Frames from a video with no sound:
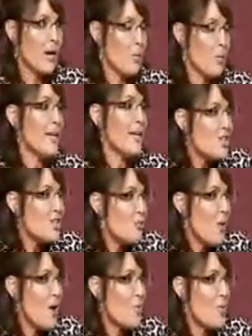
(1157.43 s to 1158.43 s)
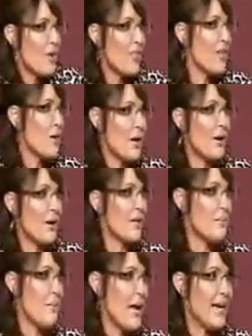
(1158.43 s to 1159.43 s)
is wrong with
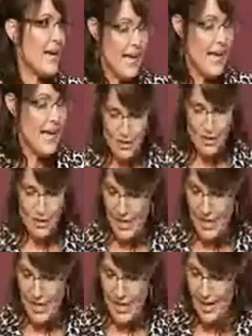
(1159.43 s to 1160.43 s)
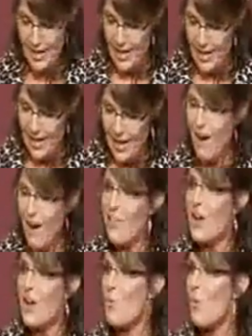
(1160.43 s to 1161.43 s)
American-made energy? Are they
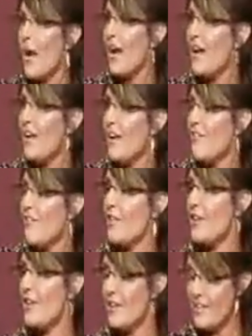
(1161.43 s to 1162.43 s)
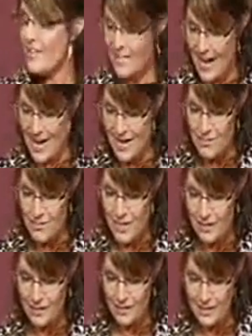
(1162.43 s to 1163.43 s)
waiting for the entire
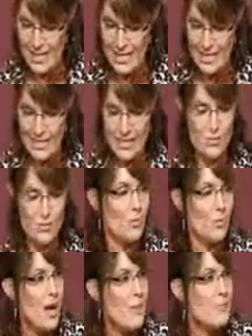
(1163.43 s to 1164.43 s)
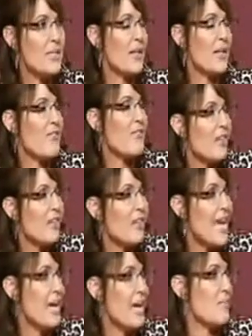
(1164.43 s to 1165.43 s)
Middle East to erupt in
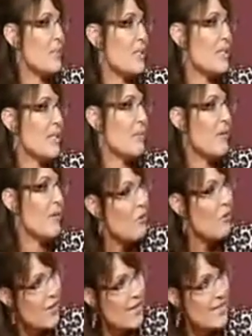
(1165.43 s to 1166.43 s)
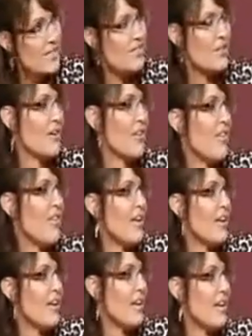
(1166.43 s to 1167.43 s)
flames before they start
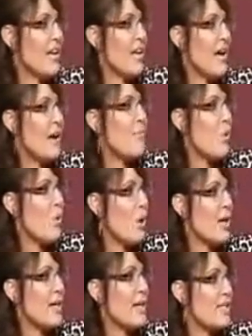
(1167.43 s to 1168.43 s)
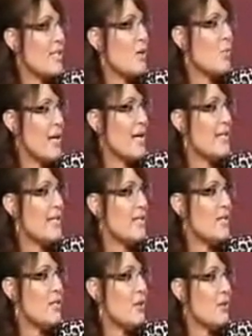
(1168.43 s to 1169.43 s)
thinking about what it is that we need to
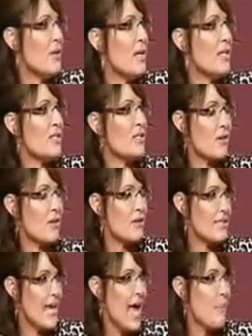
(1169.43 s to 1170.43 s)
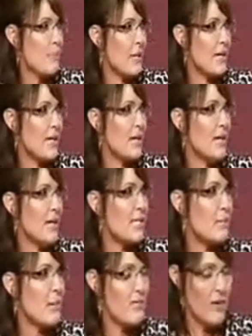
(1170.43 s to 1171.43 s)
do to start tapping some of
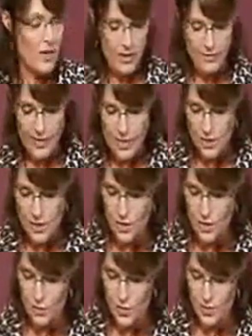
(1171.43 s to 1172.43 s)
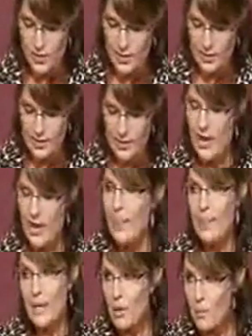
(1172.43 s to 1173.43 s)
our conventional sources? The
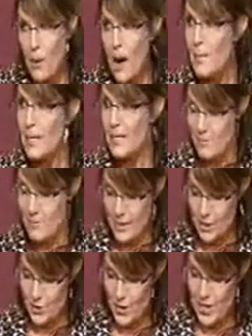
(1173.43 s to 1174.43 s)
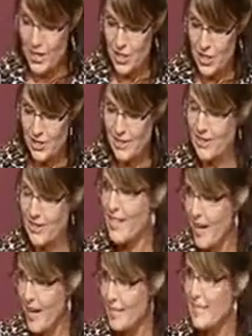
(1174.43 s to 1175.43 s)
Obama administration is
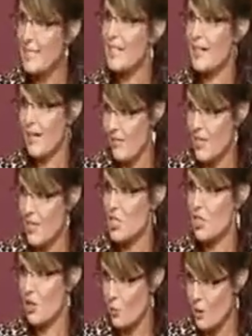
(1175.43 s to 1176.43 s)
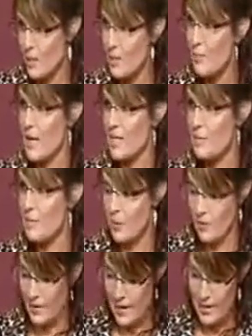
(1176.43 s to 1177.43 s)
against conventional responsible
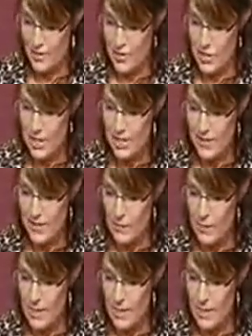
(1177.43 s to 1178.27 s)
energy development,